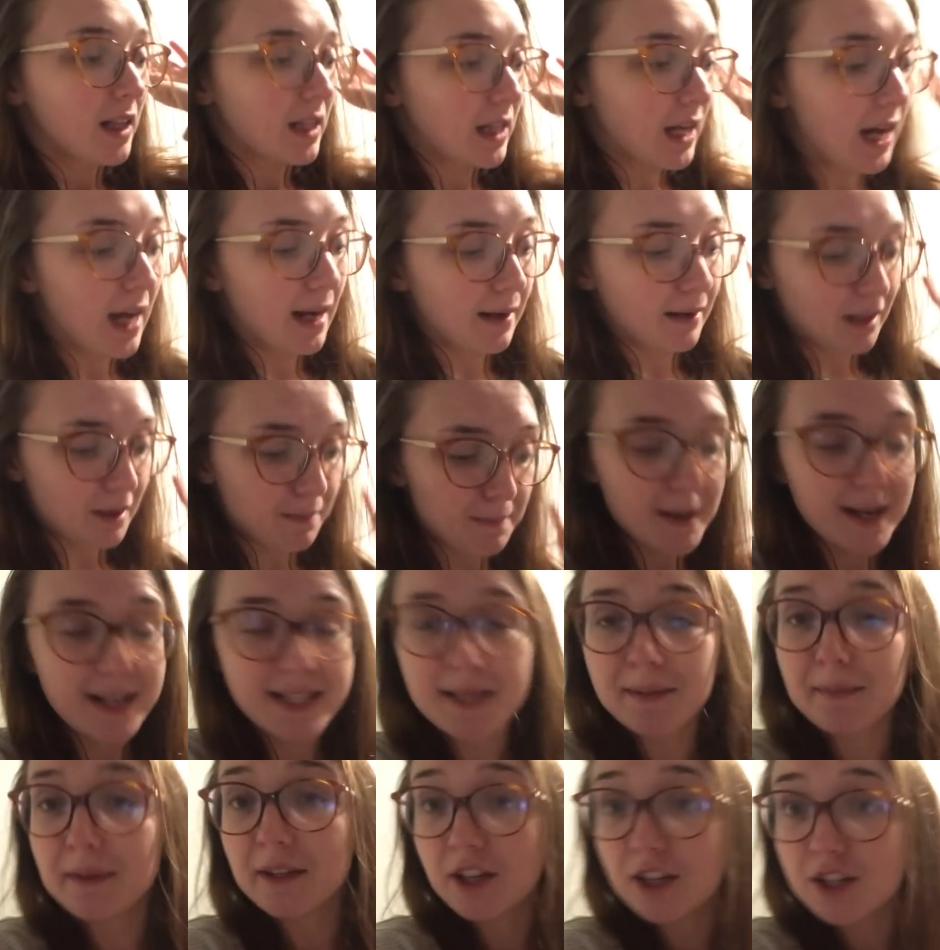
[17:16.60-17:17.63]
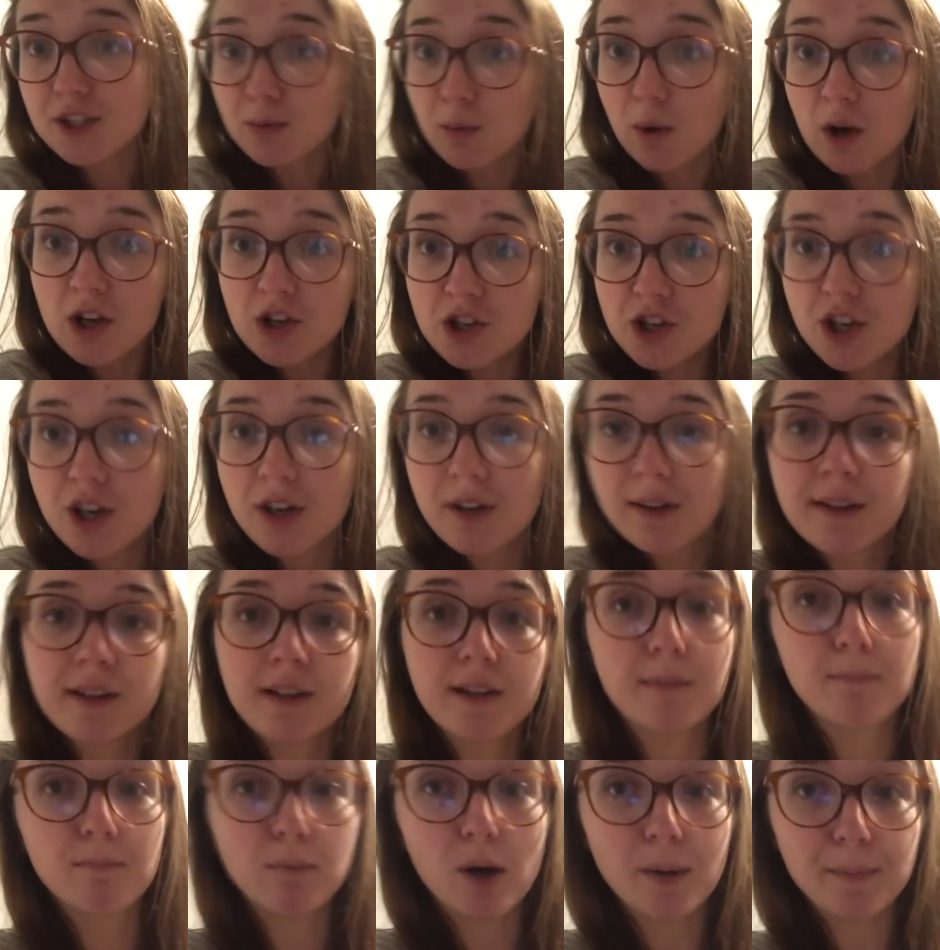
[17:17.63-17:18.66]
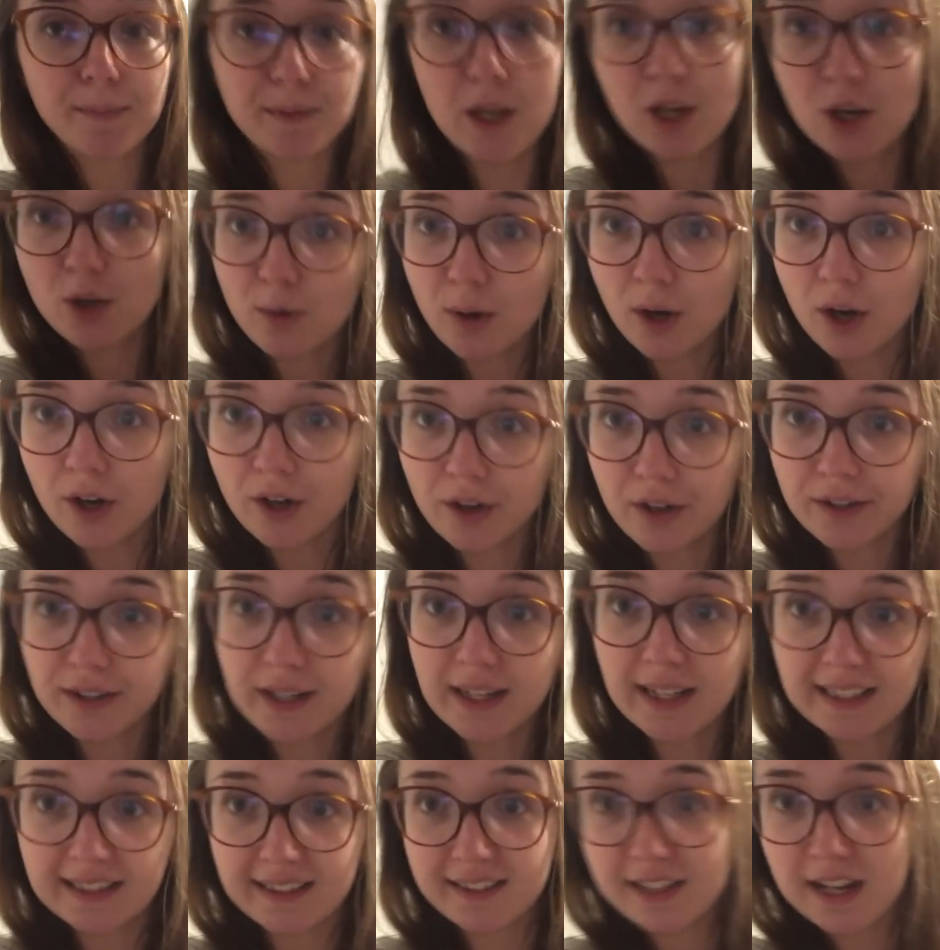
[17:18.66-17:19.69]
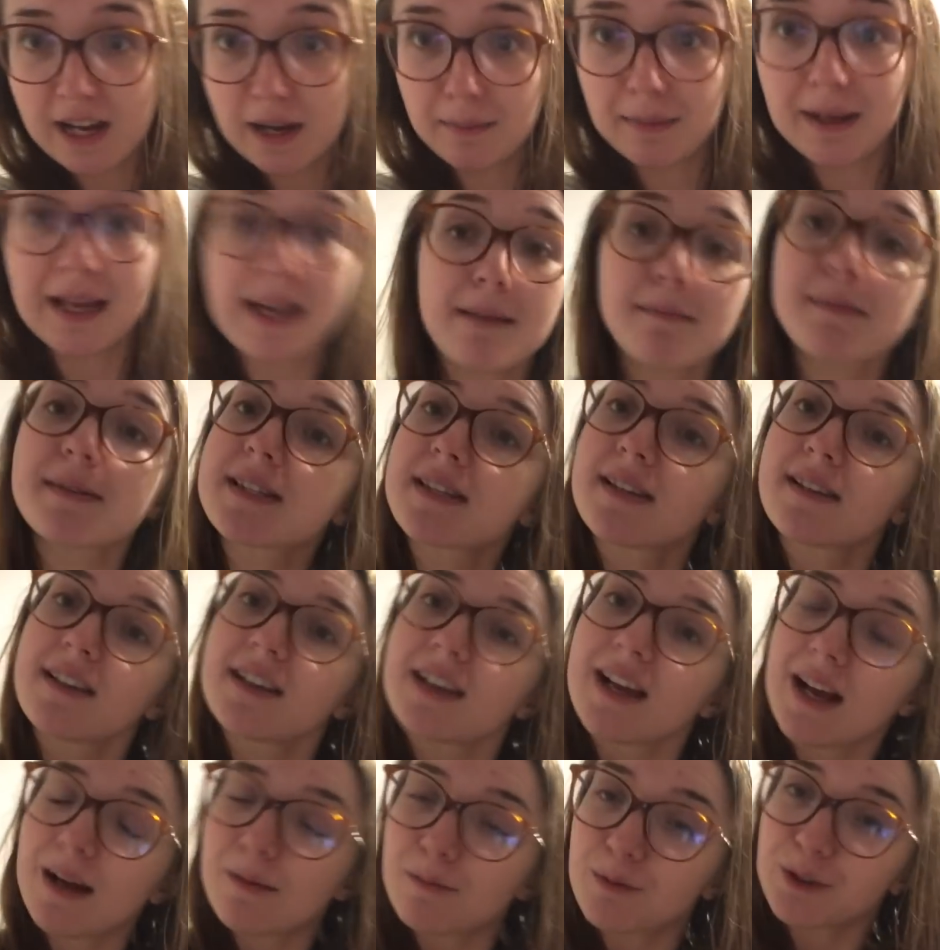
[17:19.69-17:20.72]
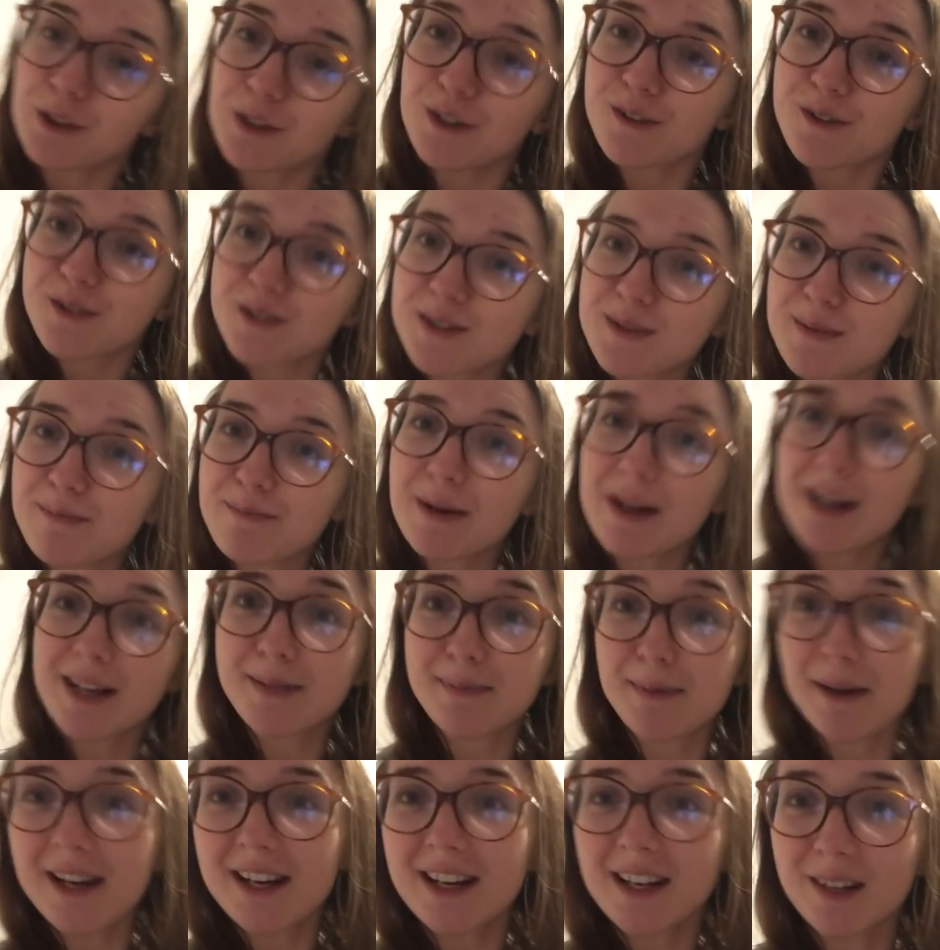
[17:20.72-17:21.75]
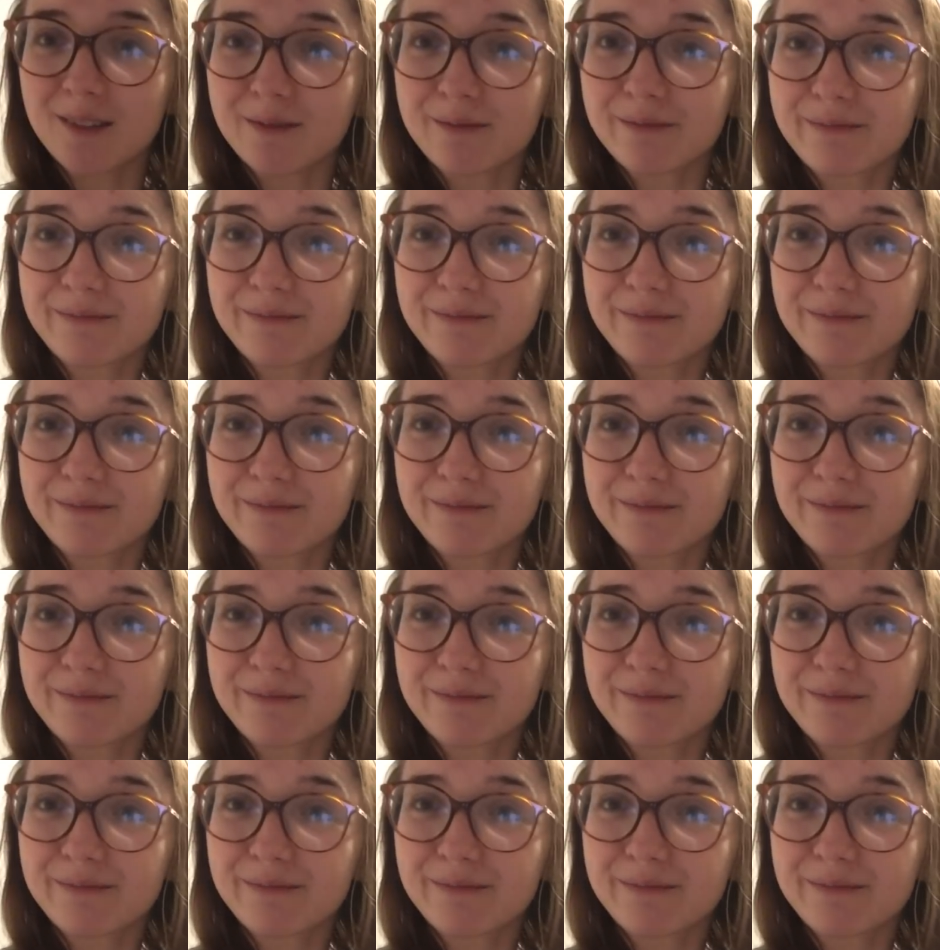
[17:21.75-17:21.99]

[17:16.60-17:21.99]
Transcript: I'm going to pick something good to watch, pop you on a little time lapse and we'll do some bias binding.